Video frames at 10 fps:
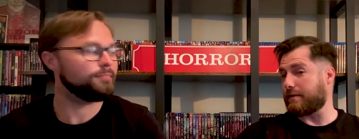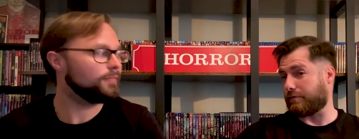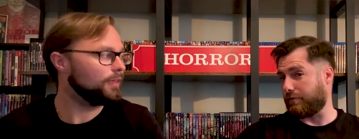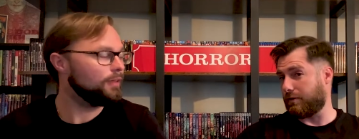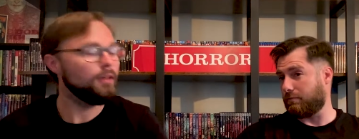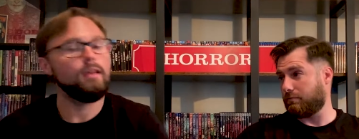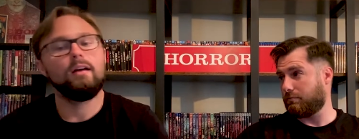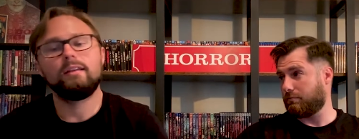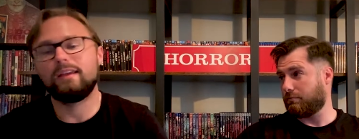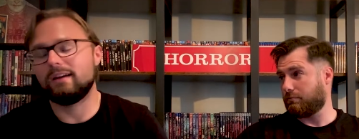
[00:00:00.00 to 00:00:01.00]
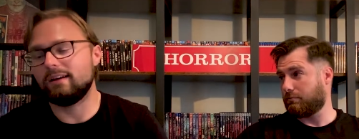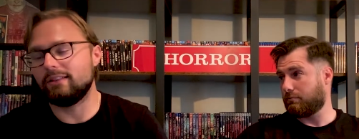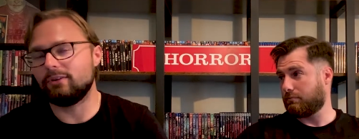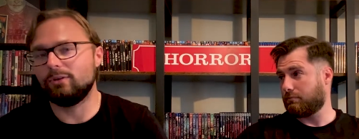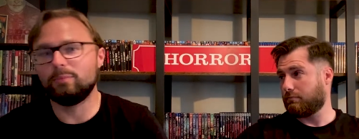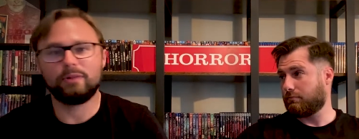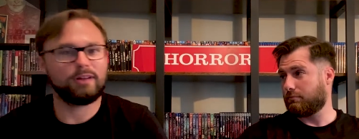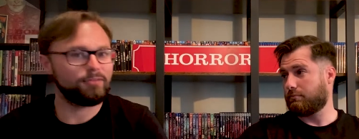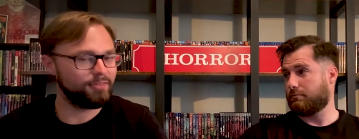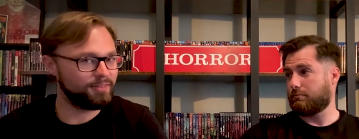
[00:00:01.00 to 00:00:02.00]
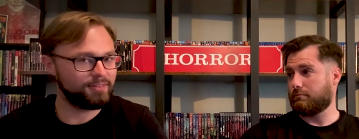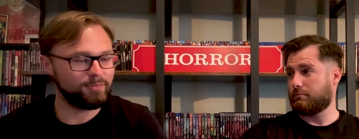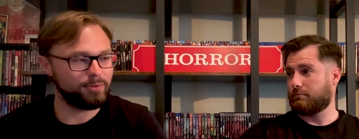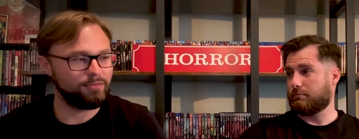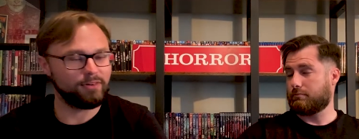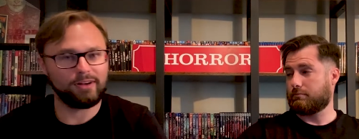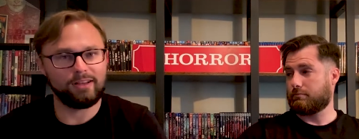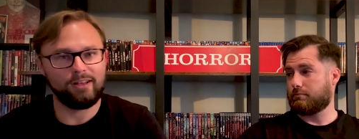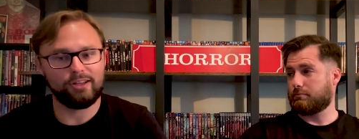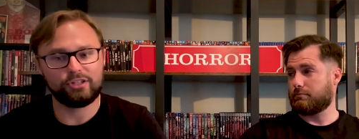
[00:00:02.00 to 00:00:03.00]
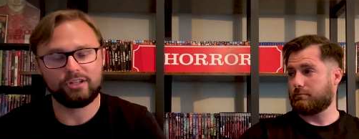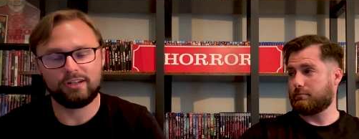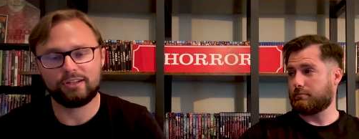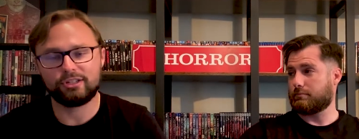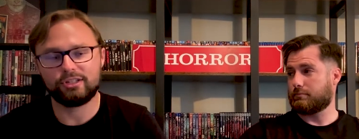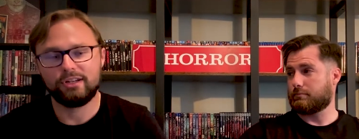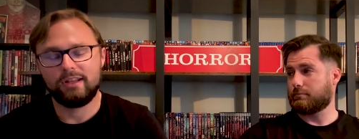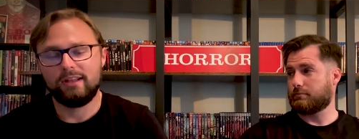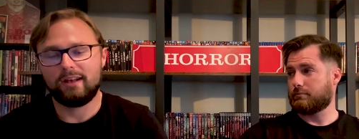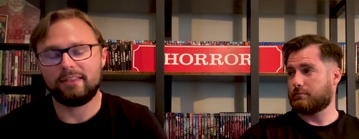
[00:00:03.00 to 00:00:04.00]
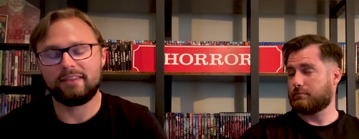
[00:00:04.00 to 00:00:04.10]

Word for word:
Speaker 1: this film. Yeah, the whole plot for this has been very hush-hush. I